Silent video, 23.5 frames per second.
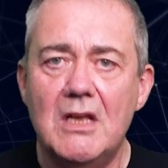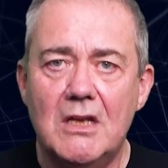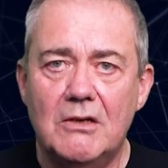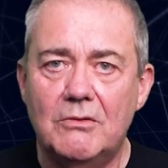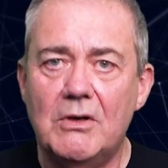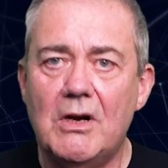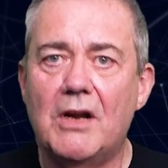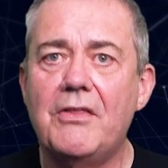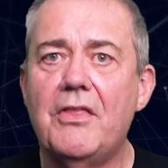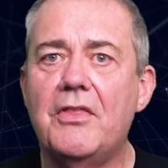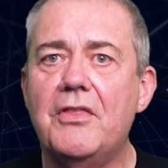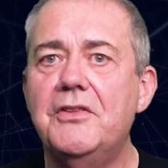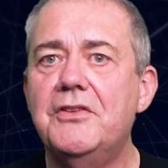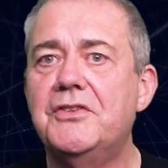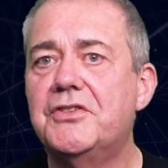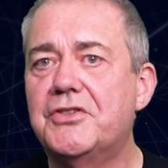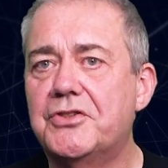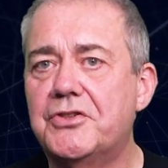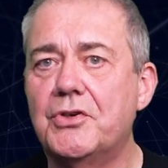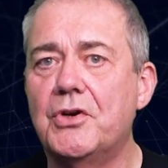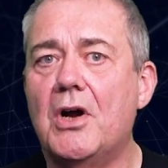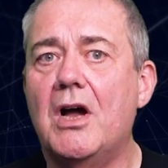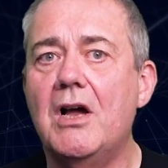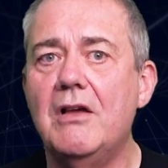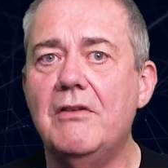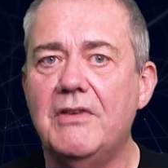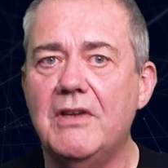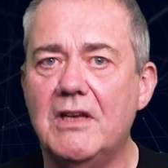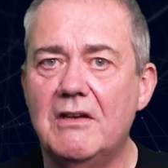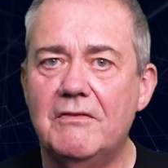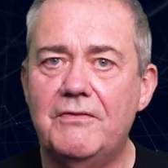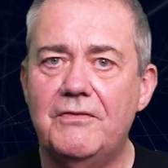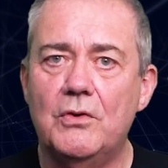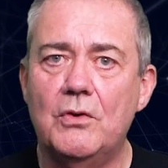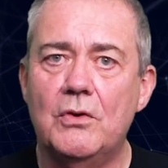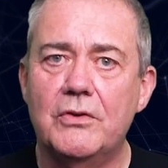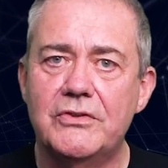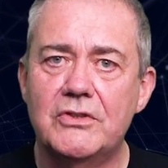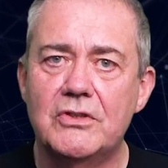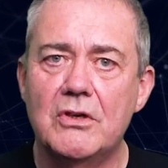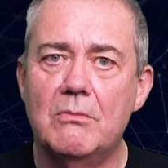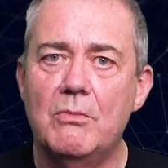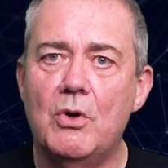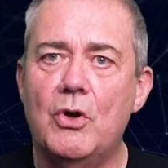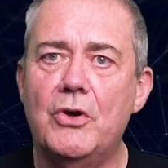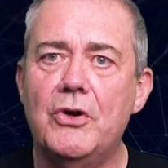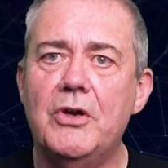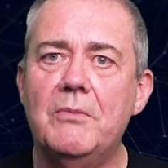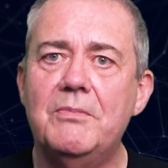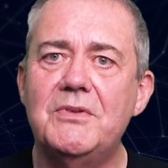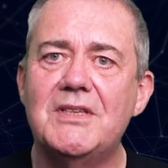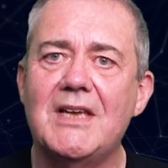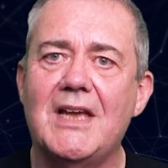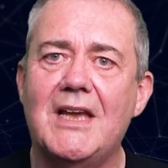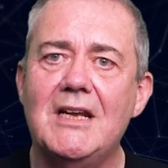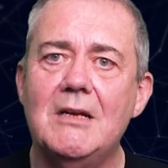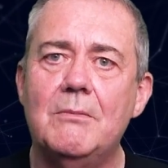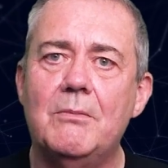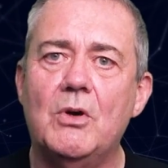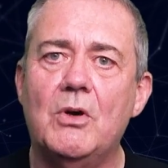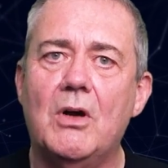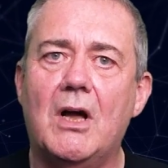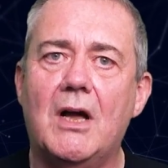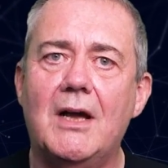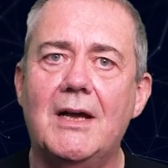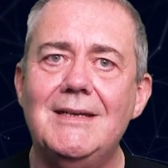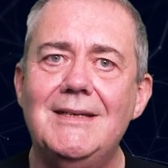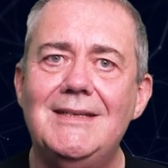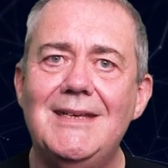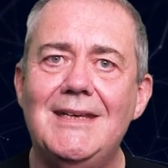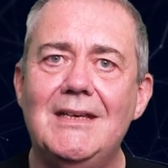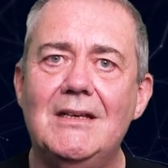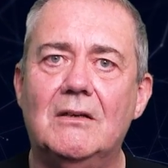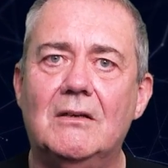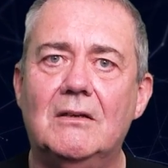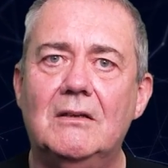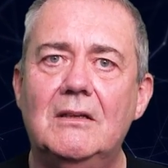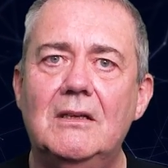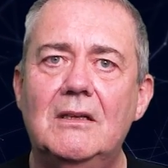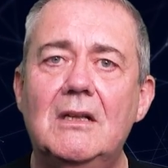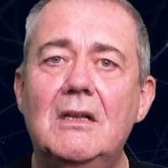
rather than striving for some unobtainable ideal.